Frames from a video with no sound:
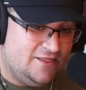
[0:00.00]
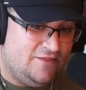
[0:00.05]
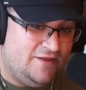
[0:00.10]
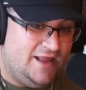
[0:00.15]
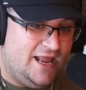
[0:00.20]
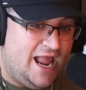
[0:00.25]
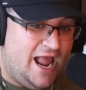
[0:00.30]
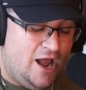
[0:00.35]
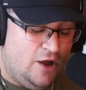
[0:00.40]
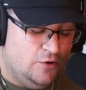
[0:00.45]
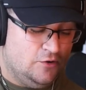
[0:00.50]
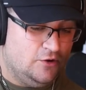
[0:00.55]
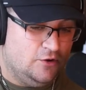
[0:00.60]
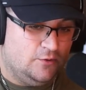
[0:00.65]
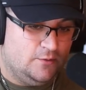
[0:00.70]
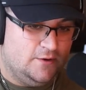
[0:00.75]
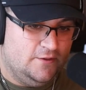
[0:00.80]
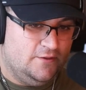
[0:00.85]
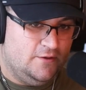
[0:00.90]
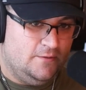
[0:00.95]
The
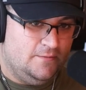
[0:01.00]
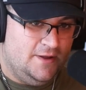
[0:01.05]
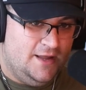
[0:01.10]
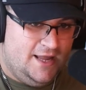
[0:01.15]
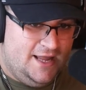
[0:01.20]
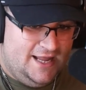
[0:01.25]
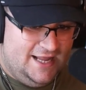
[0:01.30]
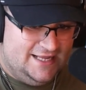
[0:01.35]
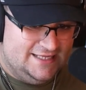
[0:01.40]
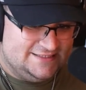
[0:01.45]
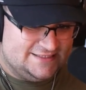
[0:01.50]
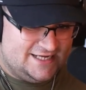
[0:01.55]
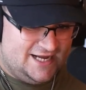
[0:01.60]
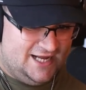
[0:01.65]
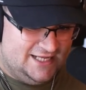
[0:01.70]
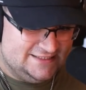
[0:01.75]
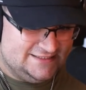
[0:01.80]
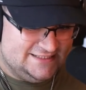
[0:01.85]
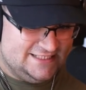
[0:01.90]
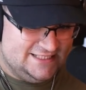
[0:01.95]
algorithm is
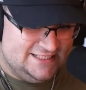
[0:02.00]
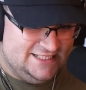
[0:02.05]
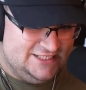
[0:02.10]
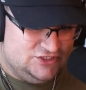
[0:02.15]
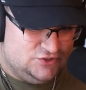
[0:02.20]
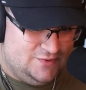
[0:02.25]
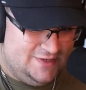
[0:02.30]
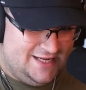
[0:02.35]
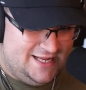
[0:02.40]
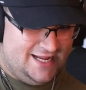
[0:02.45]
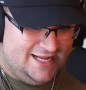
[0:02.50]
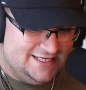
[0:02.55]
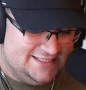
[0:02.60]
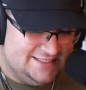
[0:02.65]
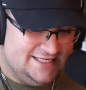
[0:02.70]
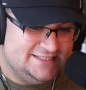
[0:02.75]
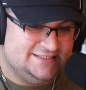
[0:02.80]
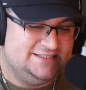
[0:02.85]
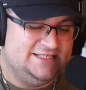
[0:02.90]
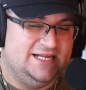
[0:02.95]
constantly tweaking and
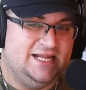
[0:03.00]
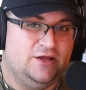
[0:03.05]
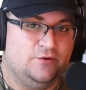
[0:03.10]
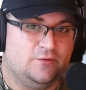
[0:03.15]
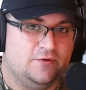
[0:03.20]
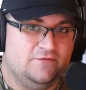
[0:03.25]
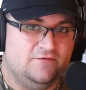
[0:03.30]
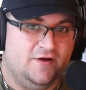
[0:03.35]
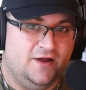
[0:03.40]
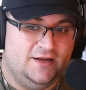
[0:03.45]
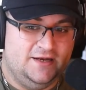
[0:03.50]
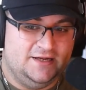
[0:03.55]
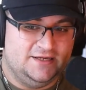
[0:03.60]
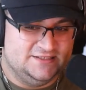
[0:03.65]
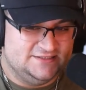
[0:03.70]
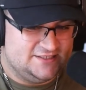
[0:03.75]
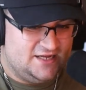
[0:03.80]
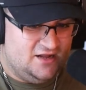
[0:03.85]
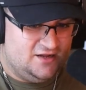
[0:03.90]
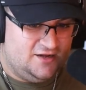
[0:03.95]
testing and refining.
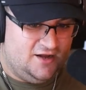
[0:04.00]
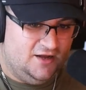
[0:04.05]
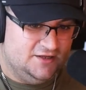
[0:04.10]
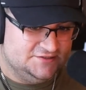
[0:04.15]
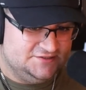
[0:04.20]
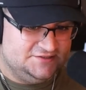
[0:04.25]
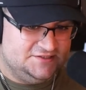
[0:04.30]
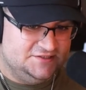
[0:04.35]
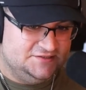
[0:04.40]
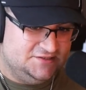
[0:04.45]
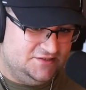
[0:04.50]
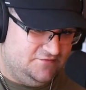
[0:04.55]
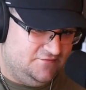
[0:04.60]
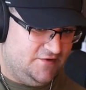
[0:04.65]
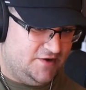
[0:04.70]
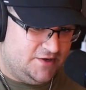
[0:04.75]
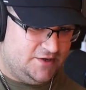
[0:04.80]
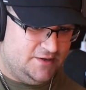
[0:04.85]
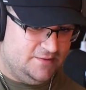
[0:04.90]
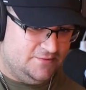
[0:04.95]
It's got constants and
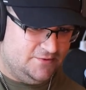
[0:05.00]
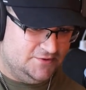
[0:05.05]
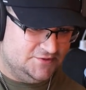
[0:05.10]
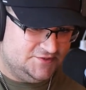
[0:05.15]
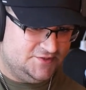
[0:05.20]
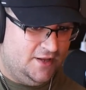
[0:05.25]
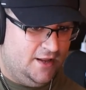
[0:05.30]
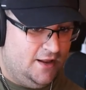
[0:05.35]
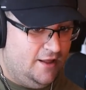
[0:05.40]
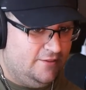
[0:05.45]
variables.